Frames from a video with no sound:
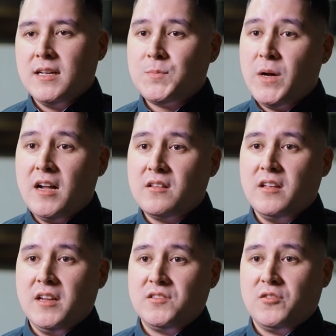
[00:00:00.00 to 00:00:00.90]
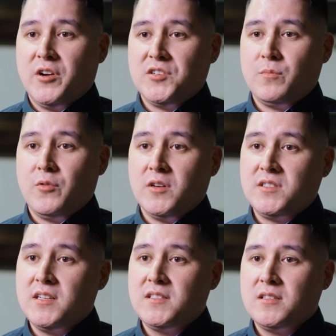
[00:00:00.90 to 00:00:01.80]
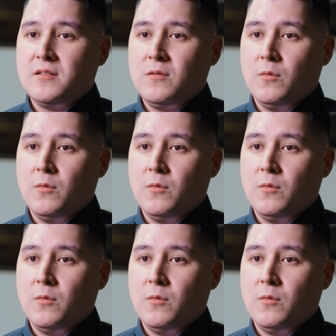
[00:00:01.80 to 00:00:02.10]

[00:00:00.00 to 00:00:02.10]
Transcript: As part of the integration process,